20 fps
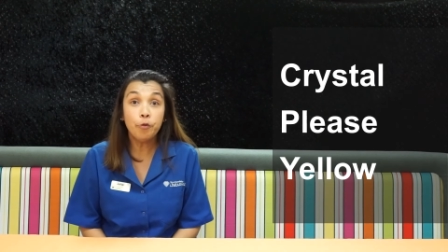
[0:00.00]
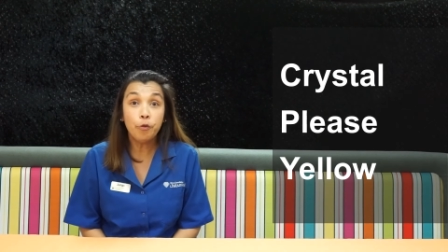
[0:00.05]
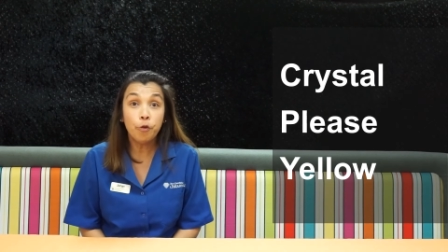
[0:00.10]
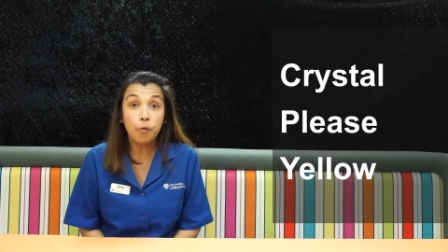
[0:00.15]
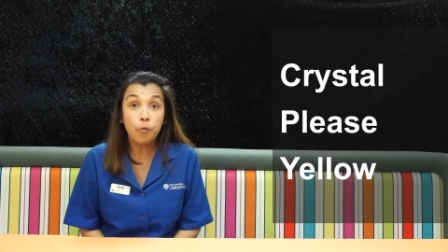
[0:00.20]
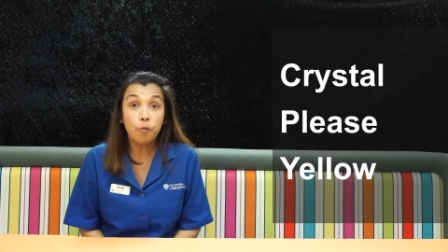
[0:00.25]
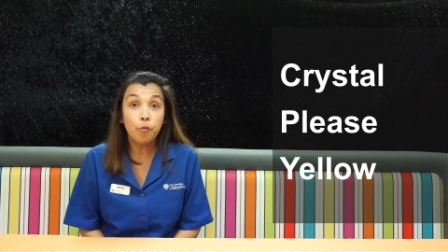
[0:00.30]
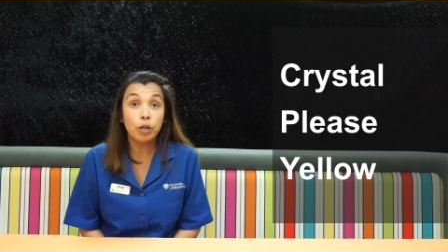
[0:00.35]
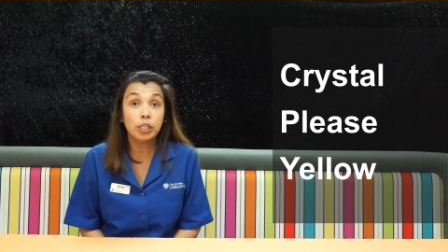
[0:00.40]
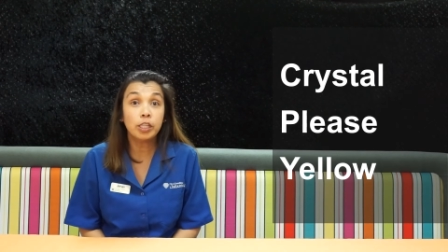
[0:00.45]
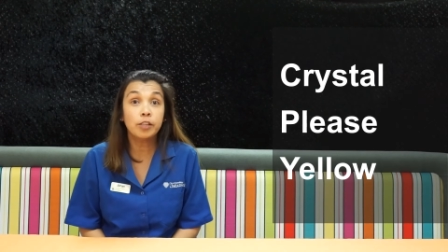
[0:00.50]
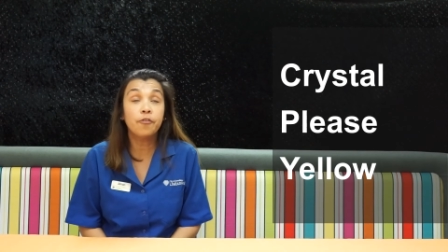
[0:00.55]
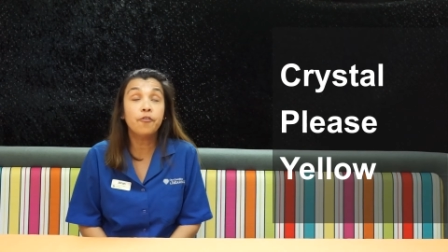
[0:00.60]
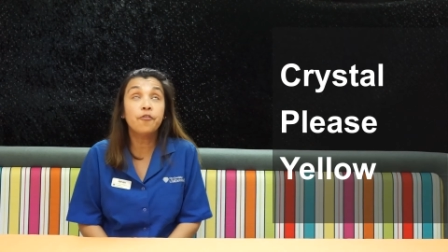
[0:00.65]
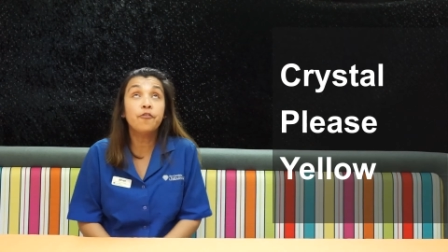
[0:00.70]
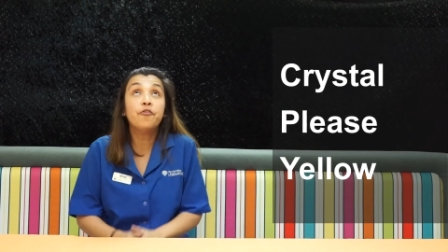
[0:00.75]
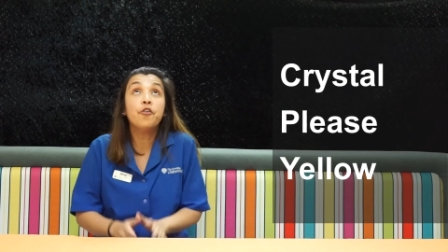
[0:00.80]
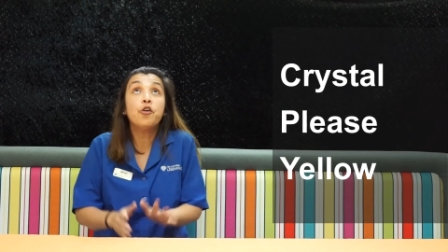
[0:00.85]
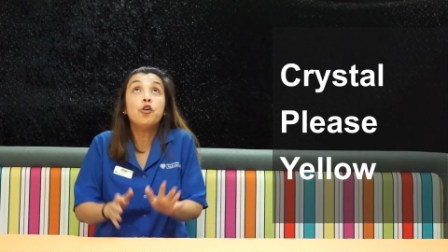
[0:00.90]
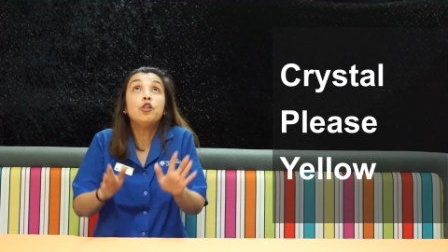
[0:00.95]
room was
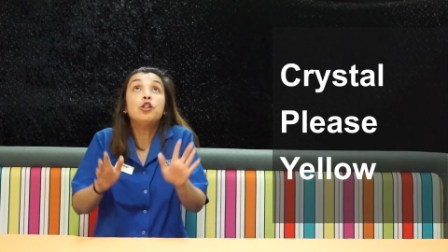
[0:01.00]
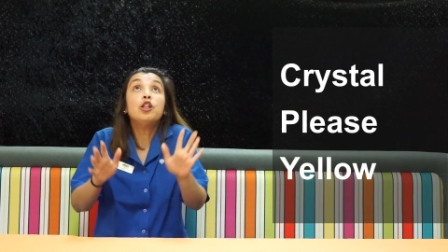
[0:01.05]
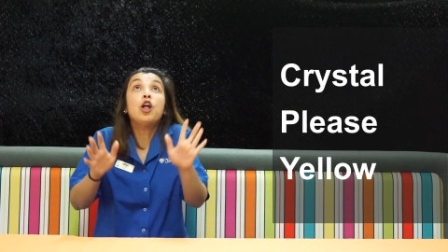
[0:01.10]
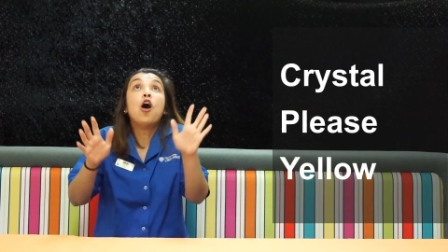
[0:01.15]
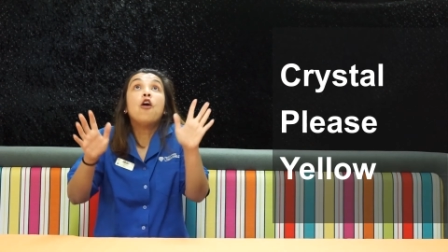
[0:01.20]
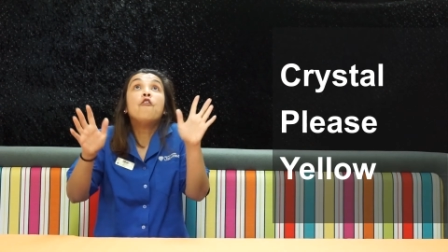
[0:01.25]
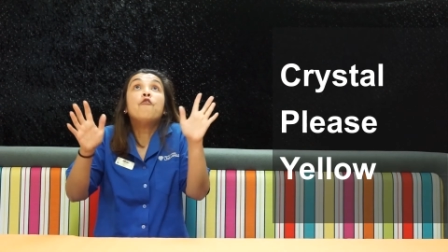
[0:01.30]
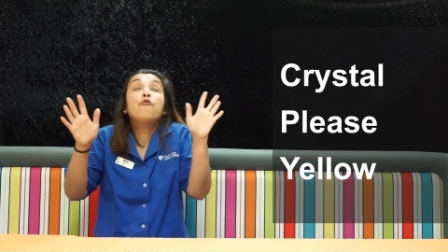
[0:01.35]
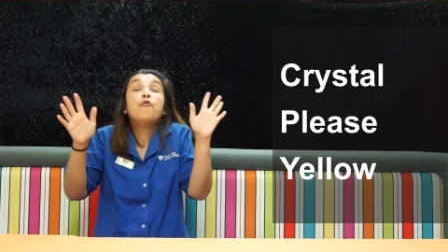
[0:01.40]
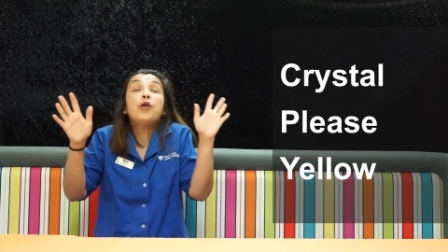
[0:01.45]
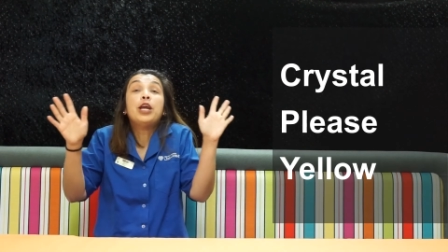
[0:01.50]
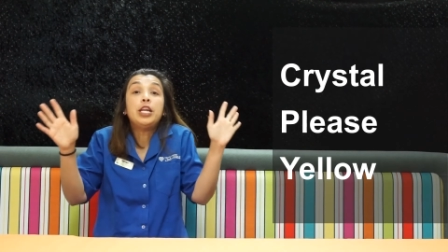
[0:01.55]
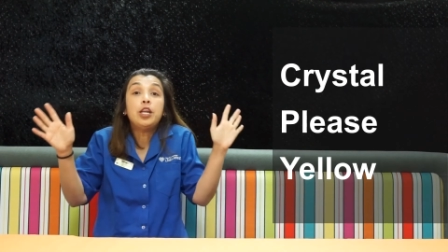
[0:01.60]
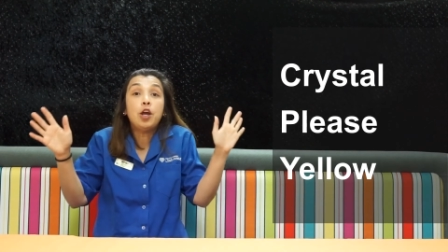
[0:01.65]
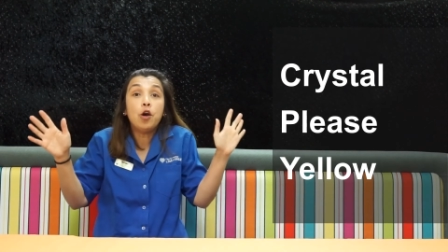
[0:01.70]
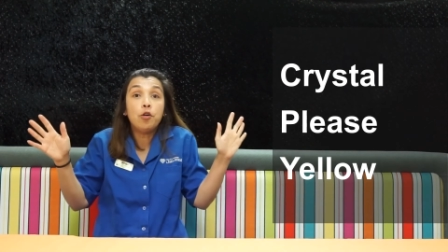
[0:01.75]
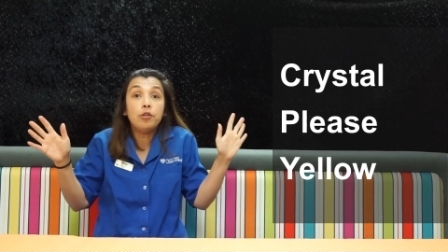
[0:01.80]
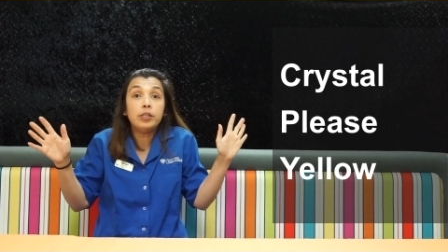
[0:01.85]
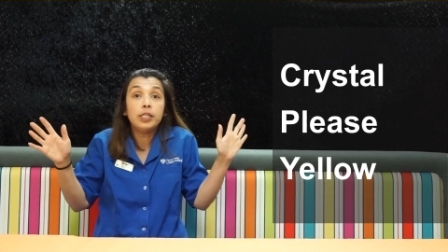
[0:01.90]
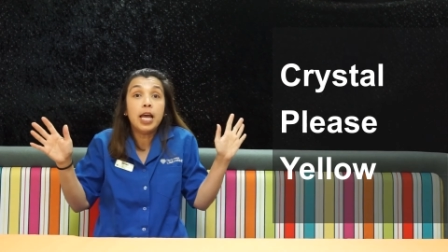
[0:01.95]
full of
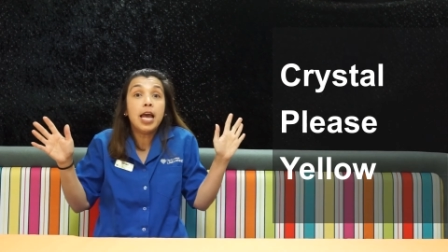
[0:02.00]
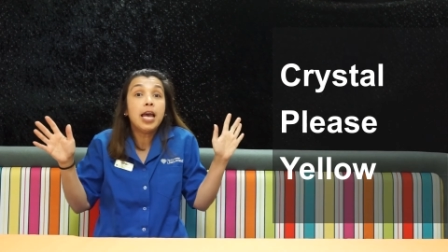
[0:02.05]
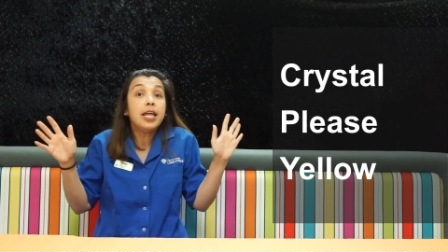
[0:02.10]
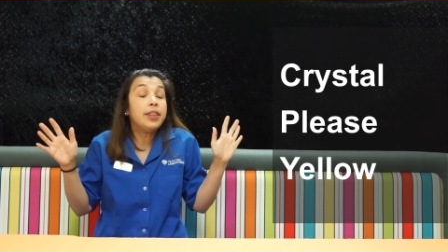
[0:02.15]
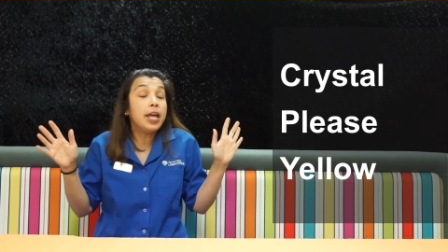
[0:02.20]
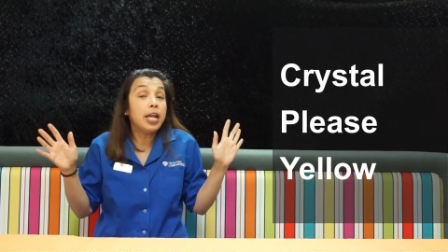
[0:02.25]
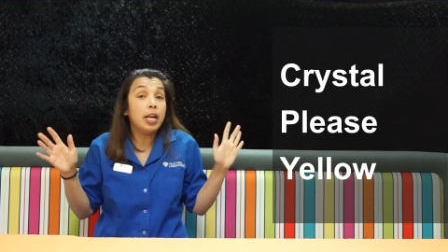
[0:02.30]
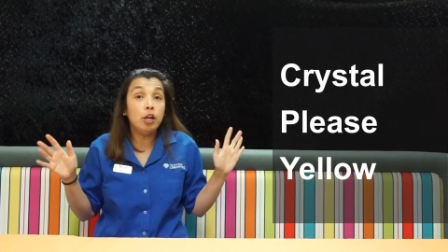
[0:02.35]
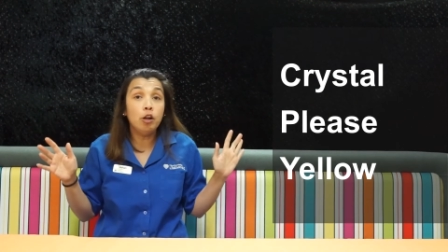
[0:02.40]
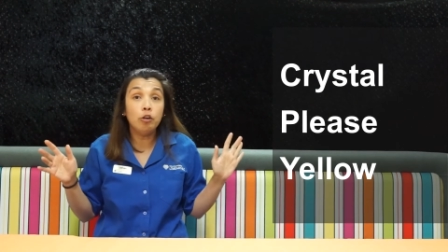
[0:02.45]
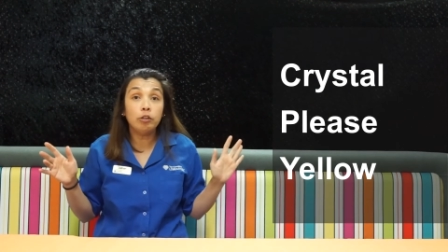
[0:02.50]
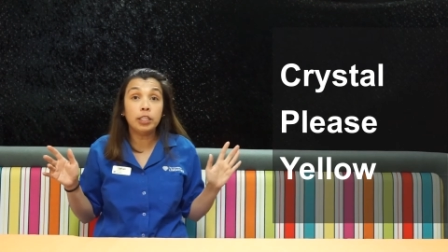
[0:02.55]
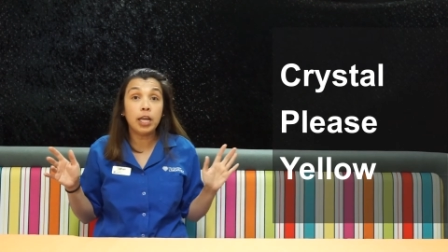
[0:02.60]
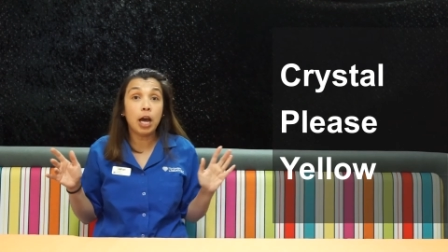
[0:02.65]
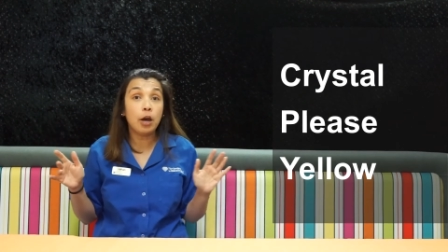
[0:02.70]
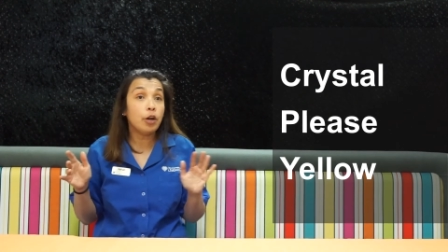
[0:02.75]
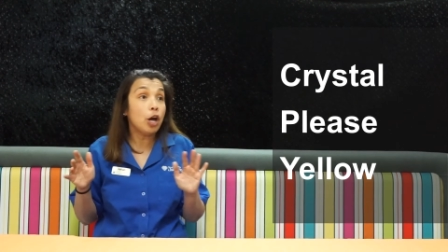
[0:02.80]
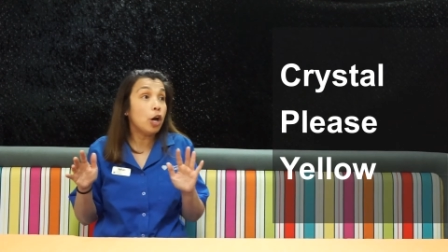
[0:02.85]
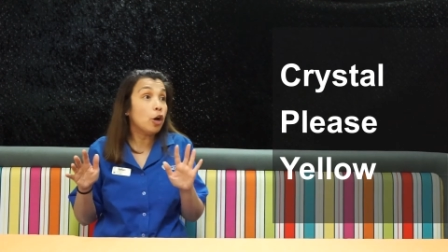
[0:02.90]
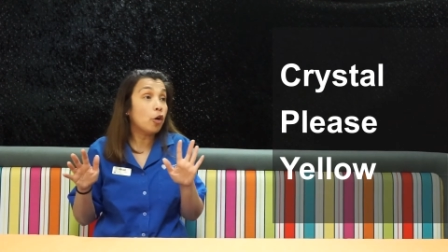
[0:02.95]
windows that looked
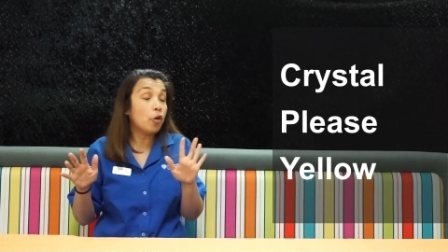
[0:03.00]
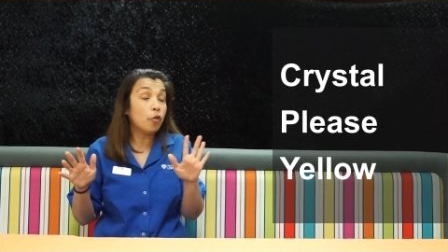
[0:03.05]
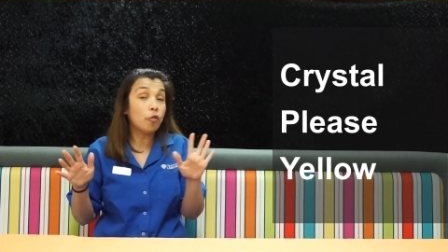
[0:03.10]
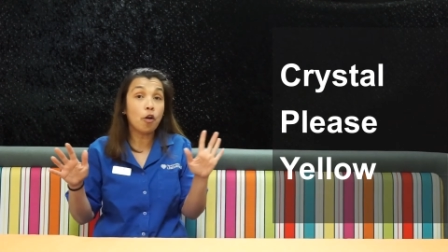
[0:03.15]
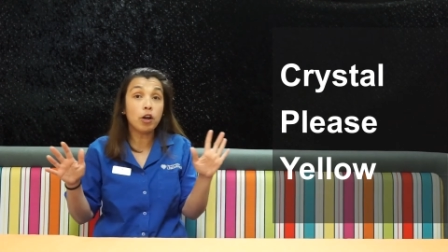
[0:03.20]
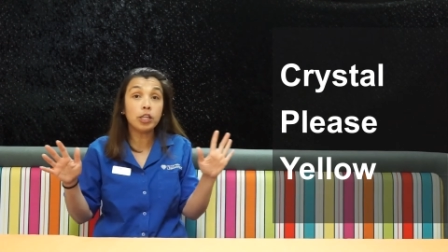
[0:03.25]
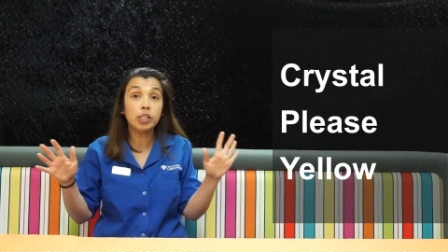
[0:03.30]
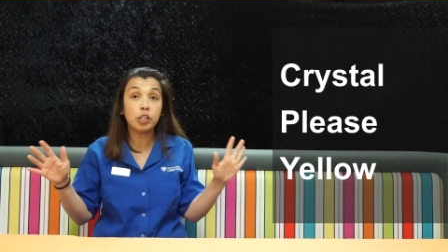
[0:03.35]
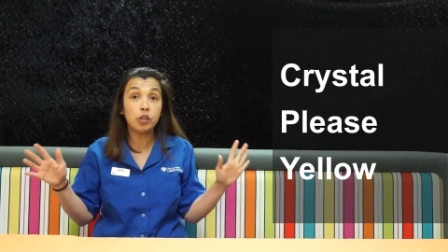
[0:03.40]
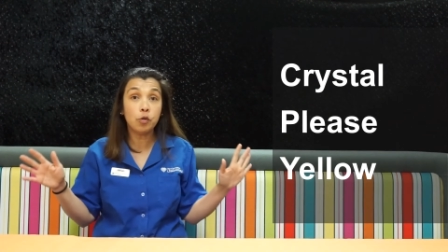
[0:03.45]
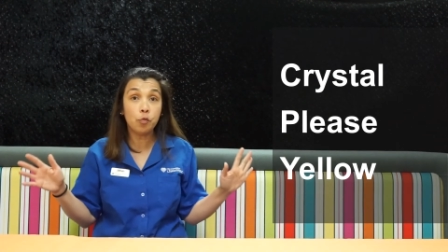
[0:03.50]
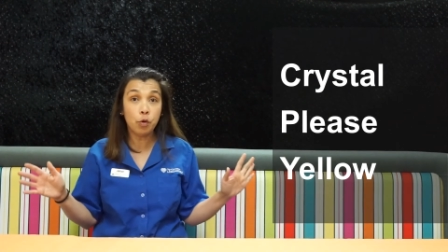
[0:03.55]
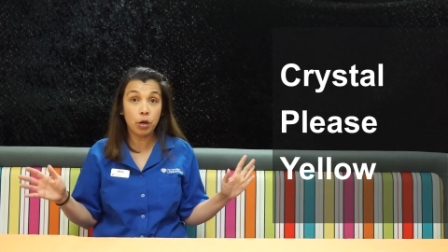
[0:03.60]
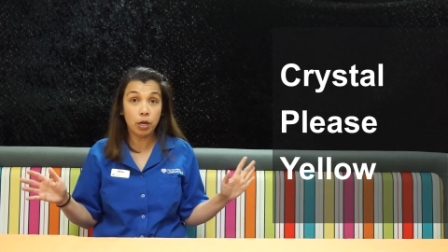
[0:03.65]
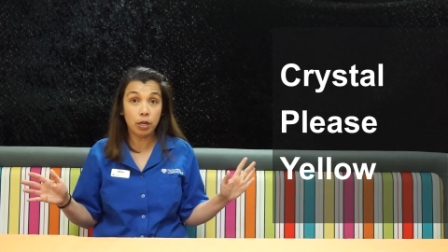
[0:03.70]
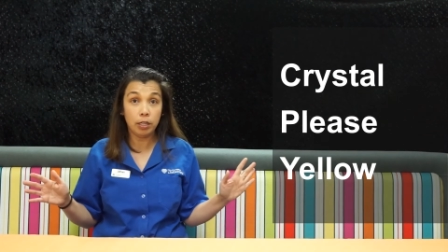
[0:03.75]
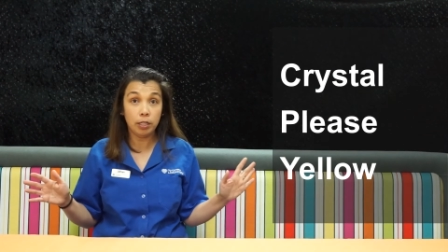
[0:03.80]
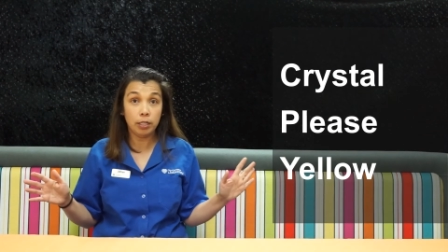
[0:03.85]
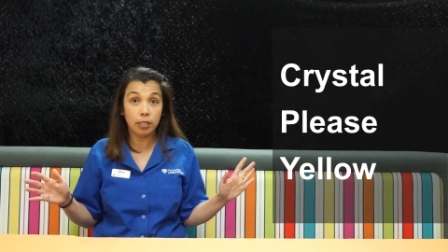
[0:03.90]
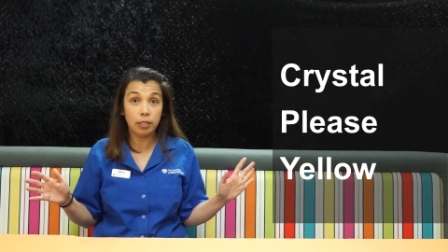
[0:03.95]
out across the
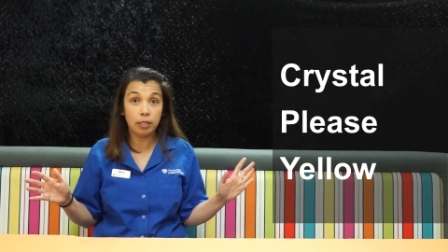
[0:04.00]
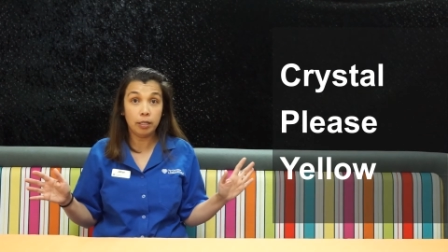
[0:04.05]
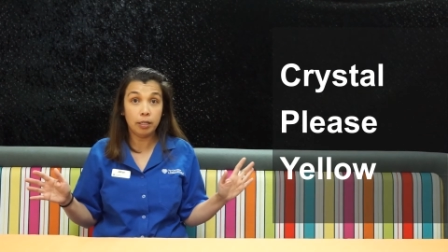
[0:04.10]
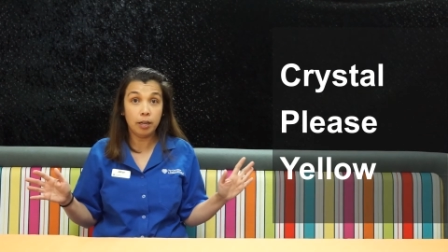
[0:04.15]
world.